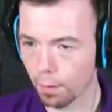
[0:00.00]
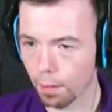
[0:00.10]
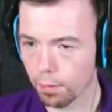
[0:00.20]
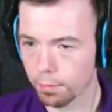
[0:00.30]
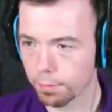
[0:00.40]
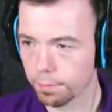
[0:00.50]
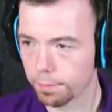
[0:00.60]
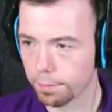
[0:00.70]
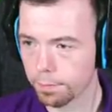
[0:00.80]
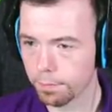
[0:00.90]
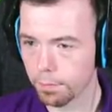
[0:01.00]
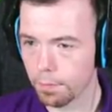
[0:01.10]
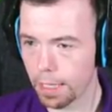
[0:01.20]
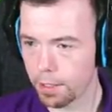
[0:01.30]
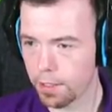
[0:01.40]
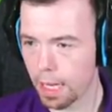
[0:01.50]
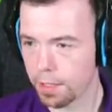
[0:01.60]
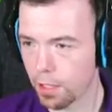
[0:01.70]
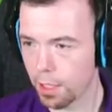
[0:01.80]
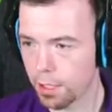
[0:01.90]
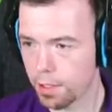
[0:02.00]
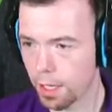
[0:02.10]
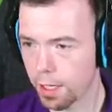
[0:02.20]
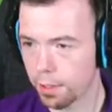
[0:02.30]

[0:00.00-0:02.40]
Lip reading: Yeah, because Dan's got it instead.